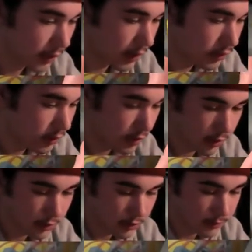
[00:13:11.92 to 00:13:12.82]

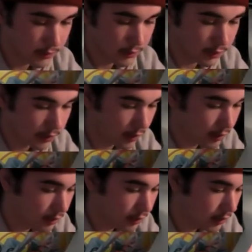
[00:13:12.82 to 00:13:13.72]
Interesting.
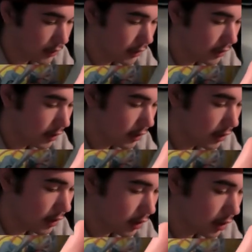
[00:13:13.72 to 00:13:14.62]
Another one.
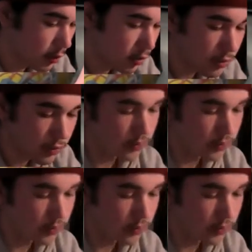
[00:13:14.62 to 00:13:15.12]
Kabu.